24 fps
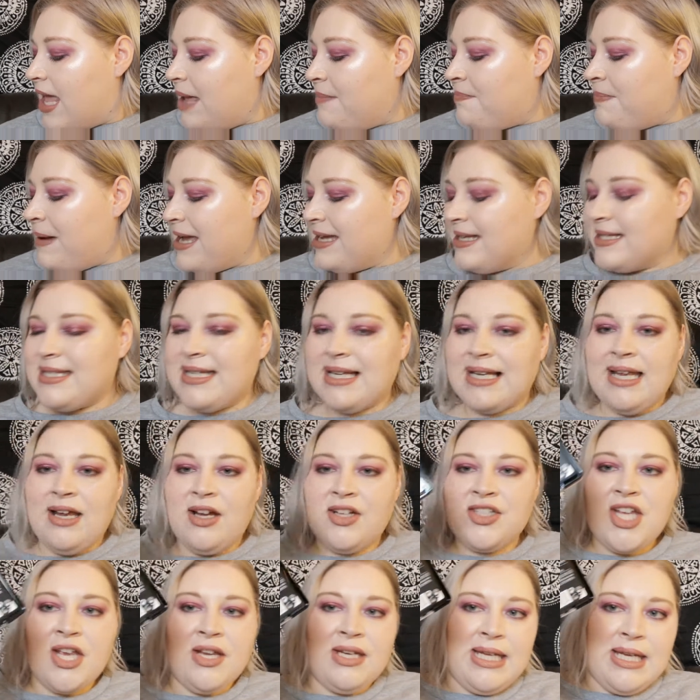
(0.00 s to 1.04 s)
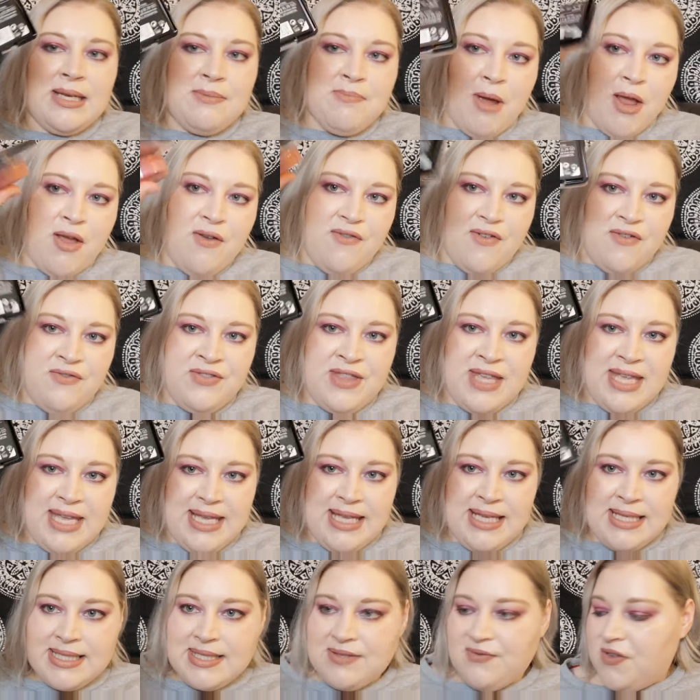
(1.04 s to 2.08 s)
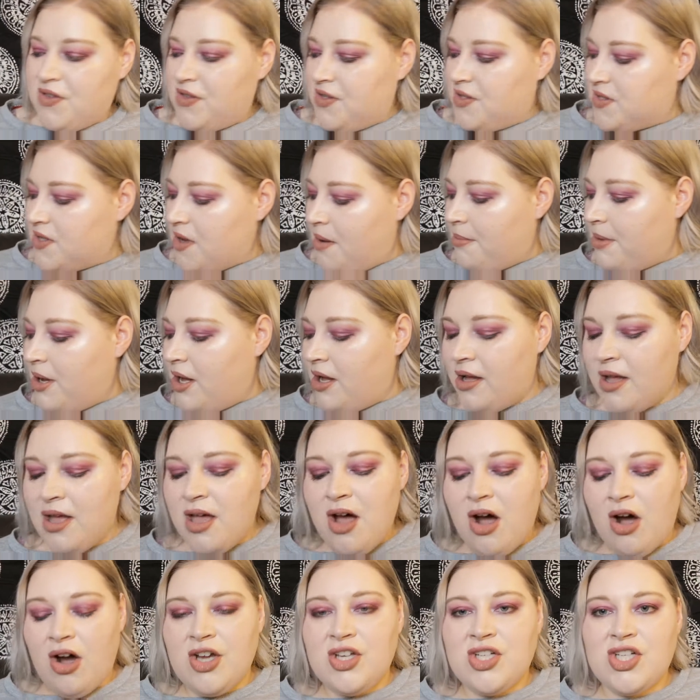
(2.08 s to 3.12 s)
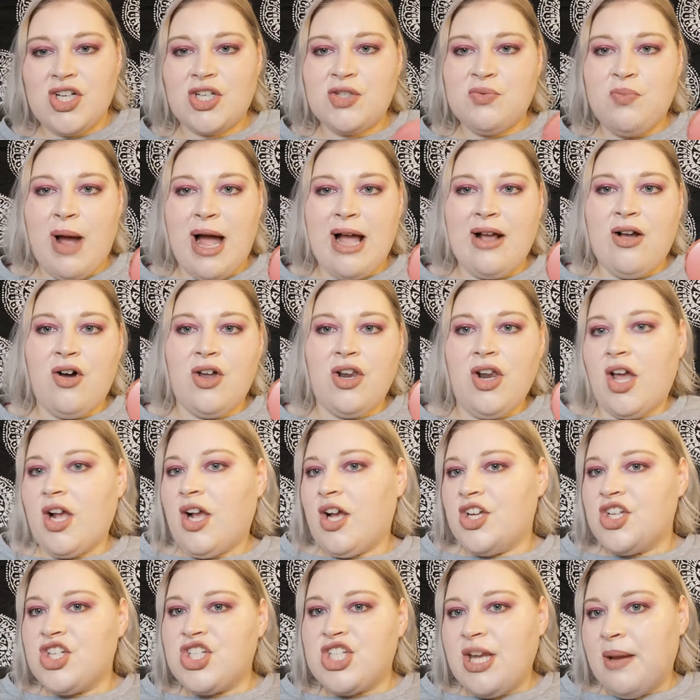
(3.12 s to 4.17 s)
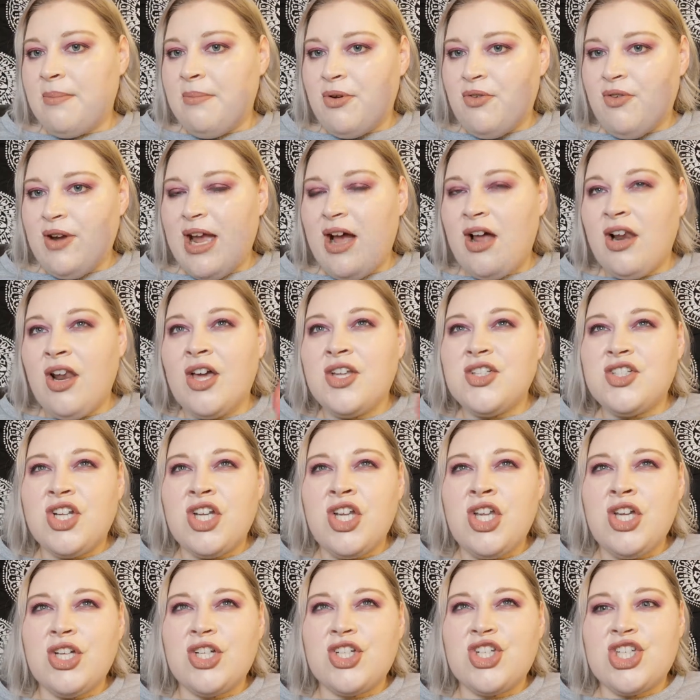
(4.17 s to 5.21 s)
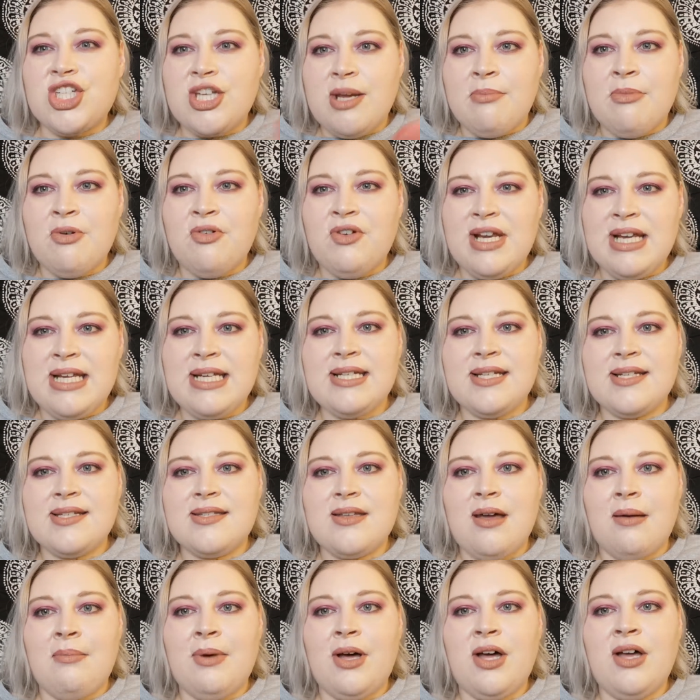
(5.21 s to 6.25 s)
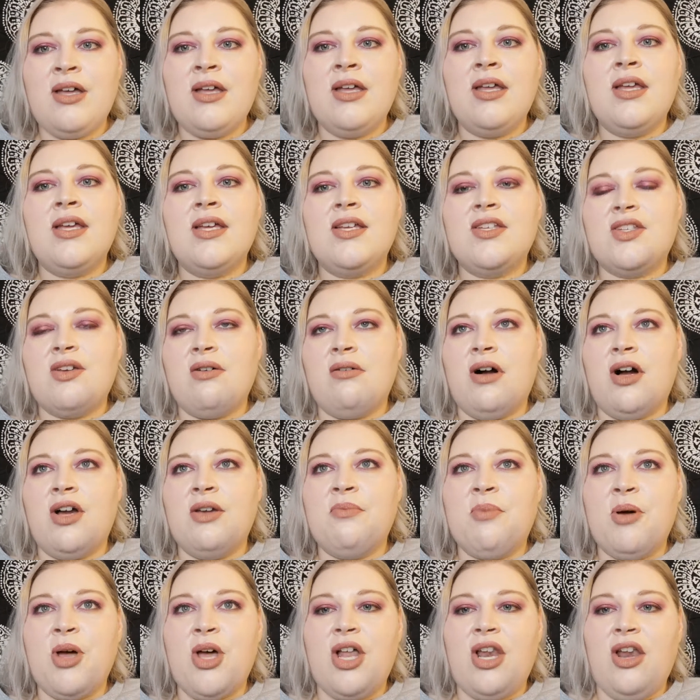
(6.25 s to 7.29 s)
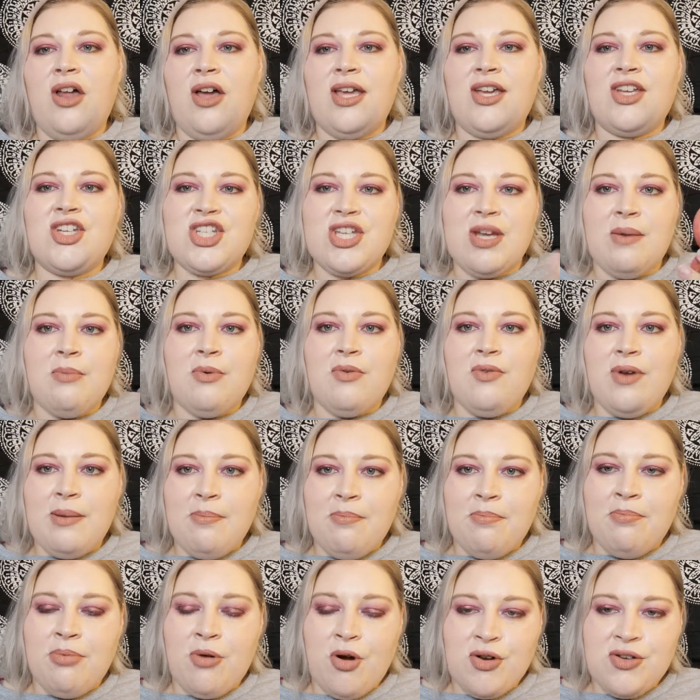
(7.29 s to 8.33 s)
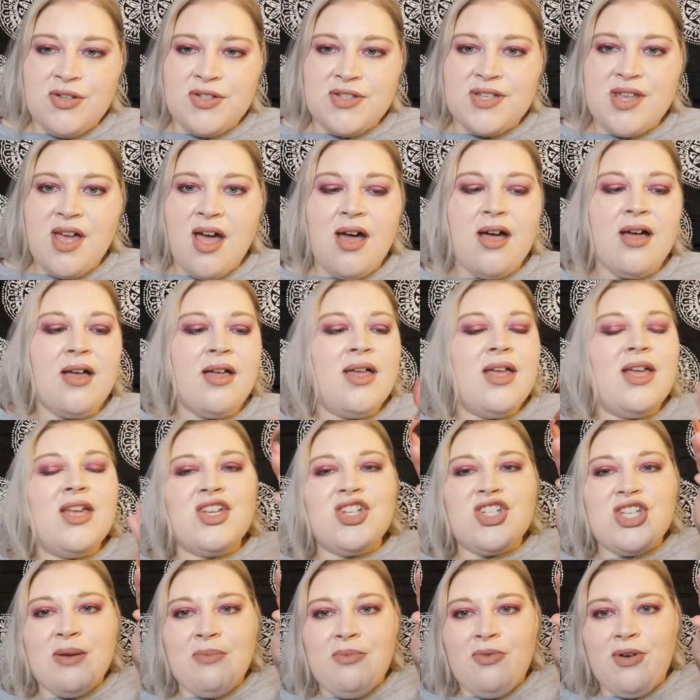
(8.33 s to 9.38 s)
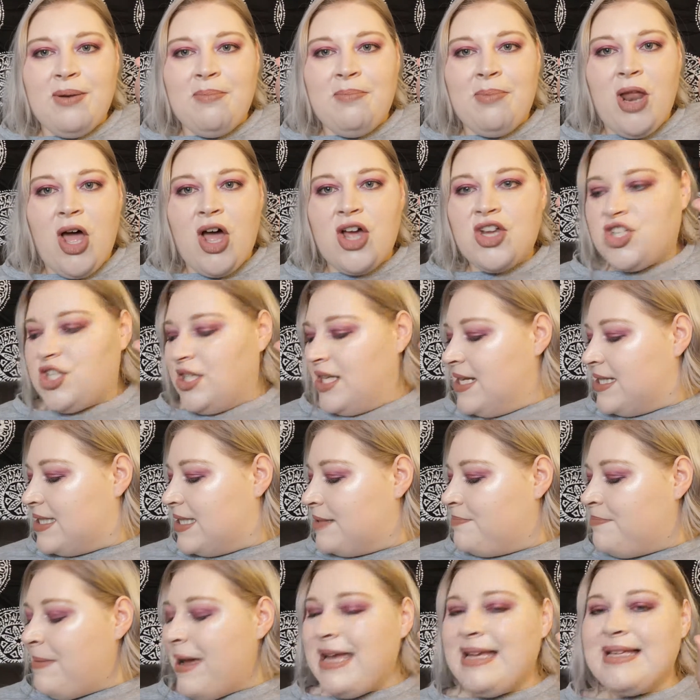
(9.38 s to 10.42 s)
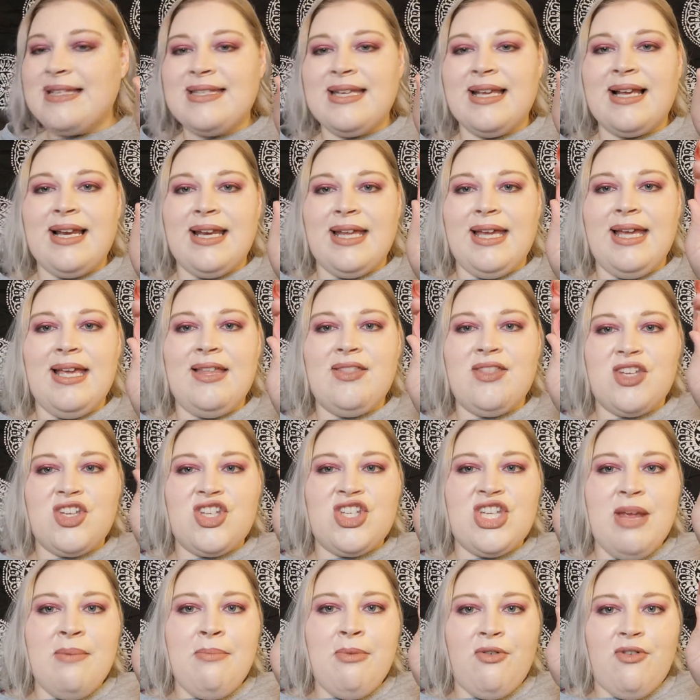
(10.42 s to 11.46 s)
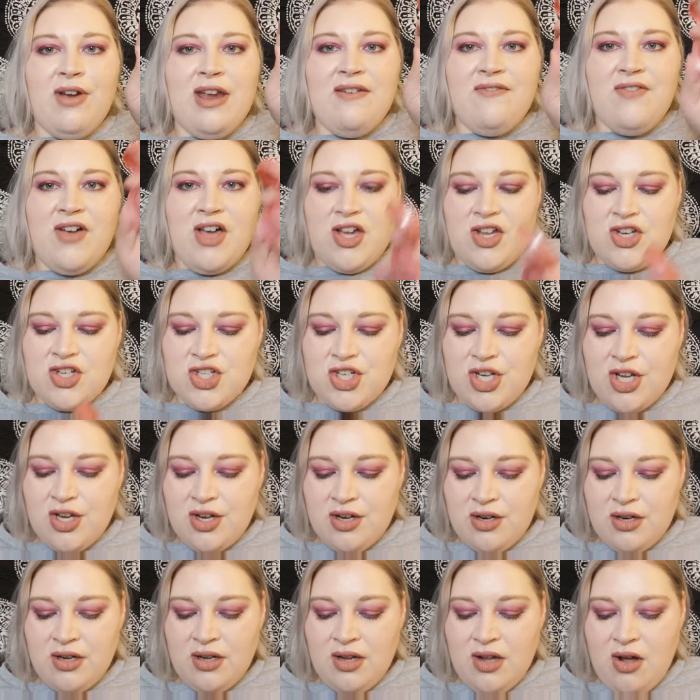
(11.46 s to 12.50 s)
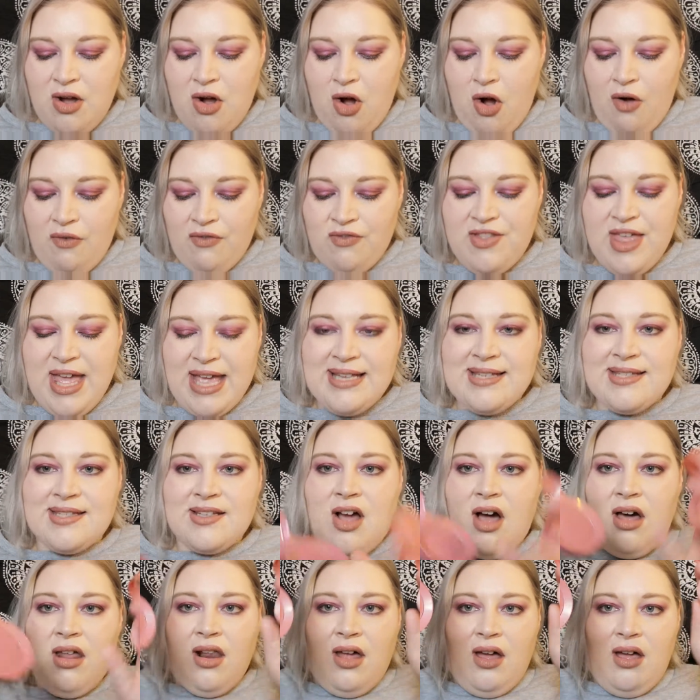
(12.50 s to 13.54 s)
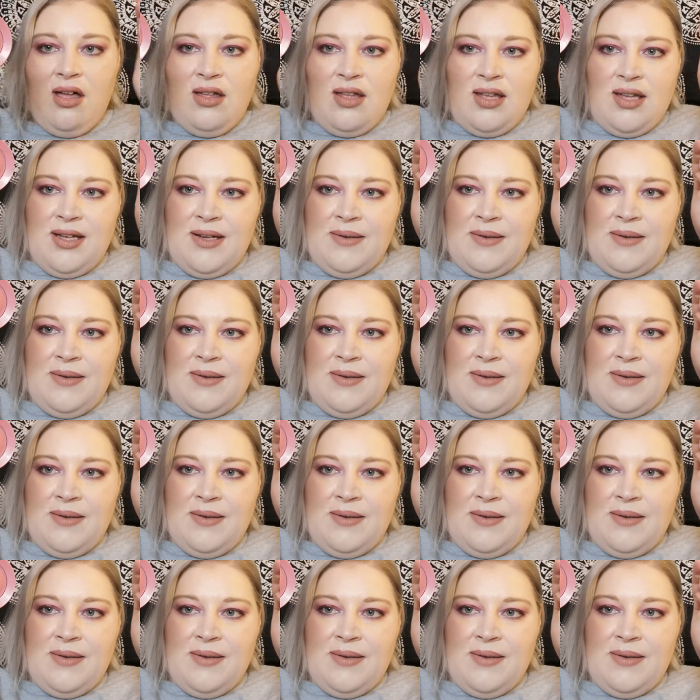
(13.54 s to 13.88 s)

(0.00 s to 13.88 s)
it basically, I don't need both of these for the summer. I just whack on like a shimmery. I like to look shimmery in the summer, so I put like shimmery bronzer, shimmery blush, and this is basically the shimmery version of this colour